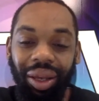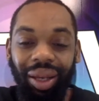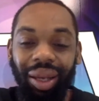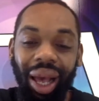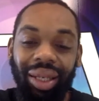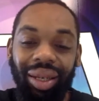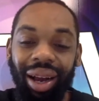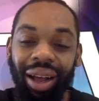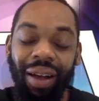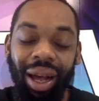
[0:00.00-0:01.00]
you guys are
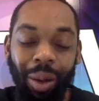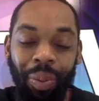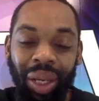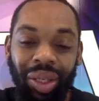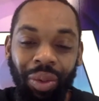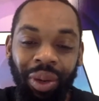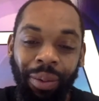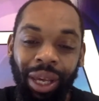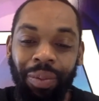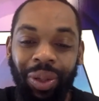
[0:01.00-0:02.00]
helping so many
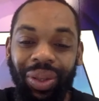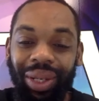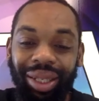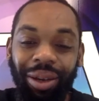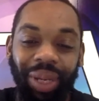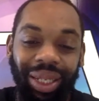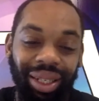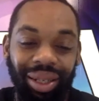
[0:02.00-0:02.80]
people so there's so many